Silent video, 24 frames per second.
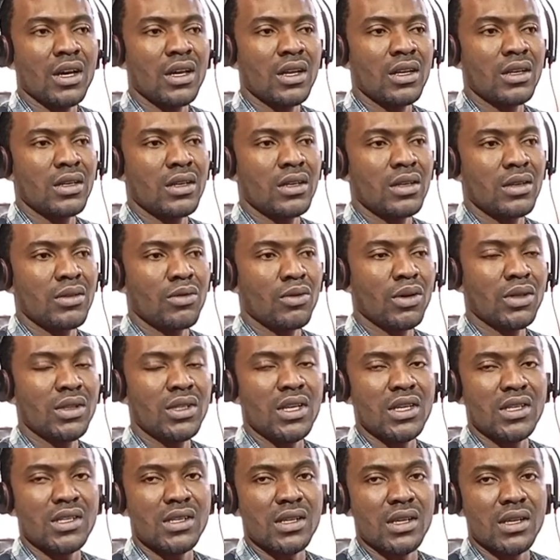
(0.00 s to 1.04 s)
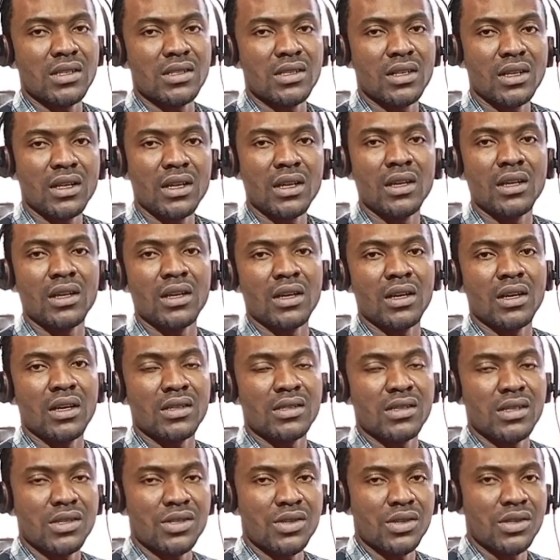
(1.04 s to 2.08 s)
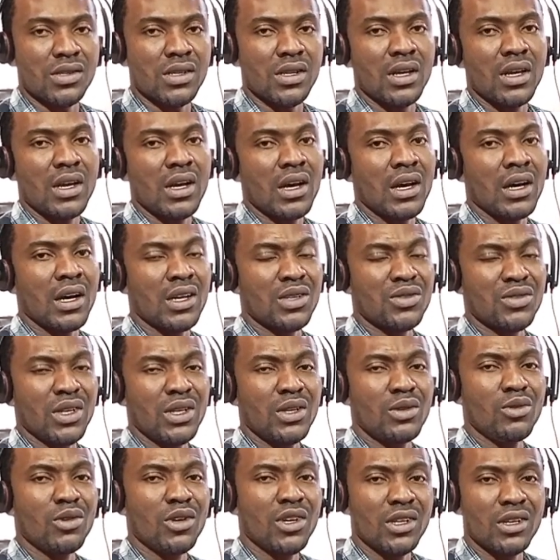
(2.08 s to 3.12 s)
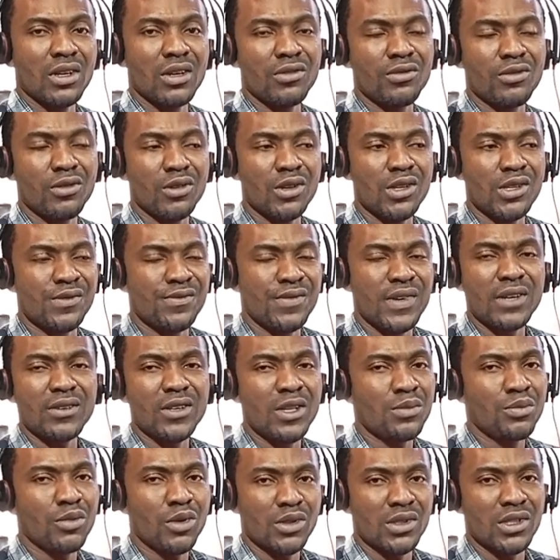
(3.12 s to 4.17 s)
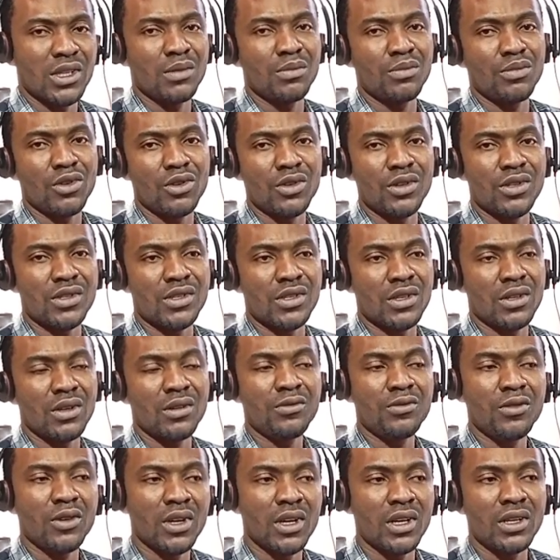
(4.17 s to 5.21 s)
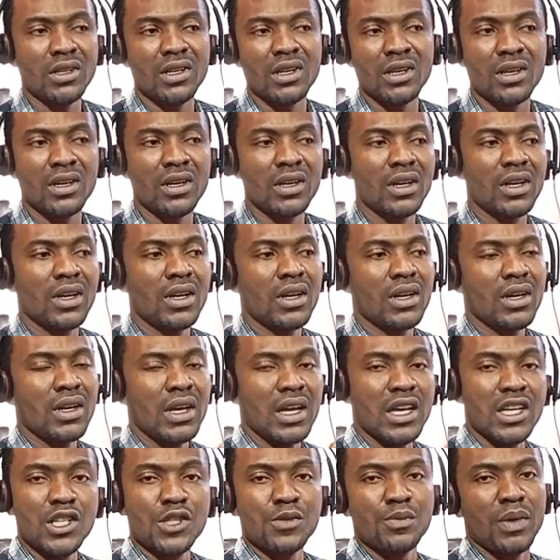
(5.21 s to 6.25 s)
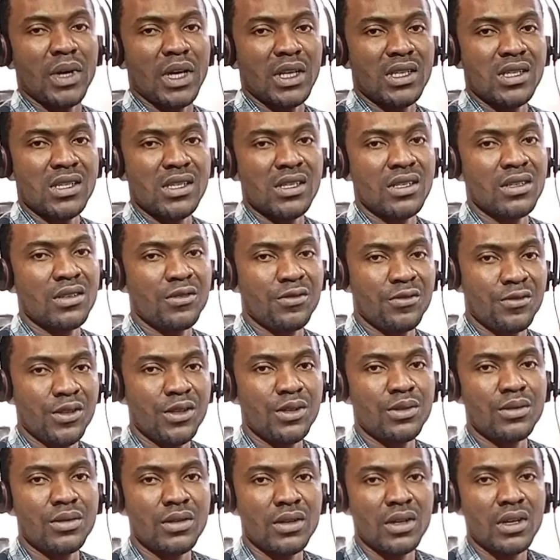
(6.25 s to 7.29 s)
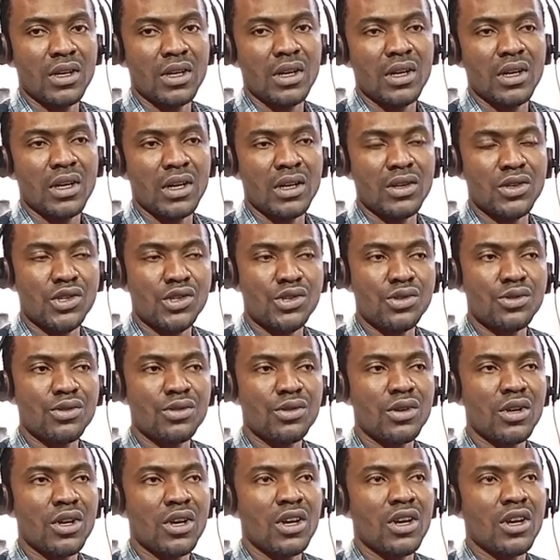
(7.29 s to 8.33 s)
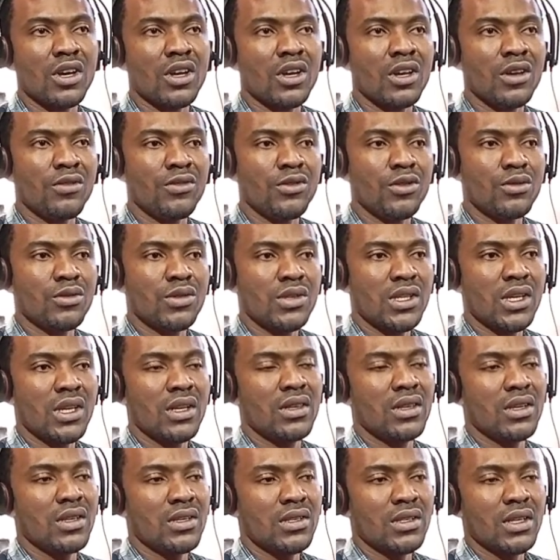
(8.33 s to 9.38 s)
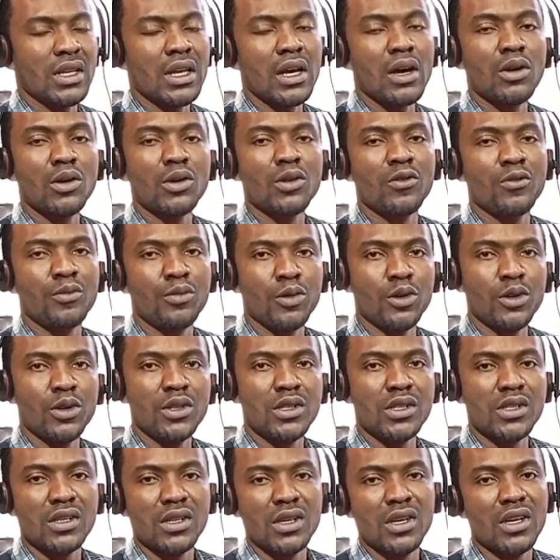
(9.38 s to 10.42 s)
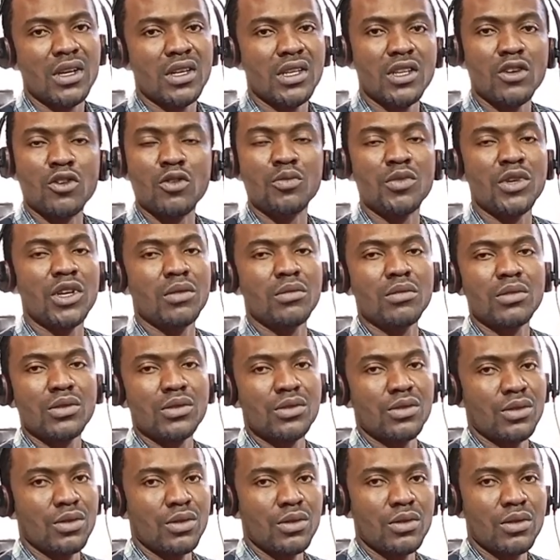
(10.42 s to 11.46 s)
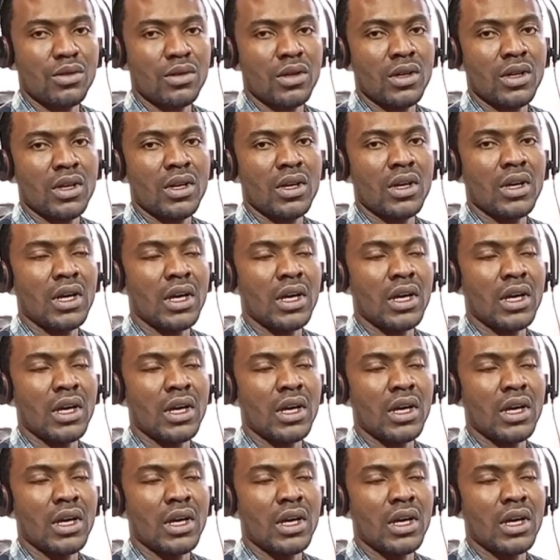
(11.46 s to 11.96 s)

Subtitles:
And what the external assessors are actually looking out for is very important points. Don't forget they are experts in the field. And so if you say things that are out of point, they will be able to know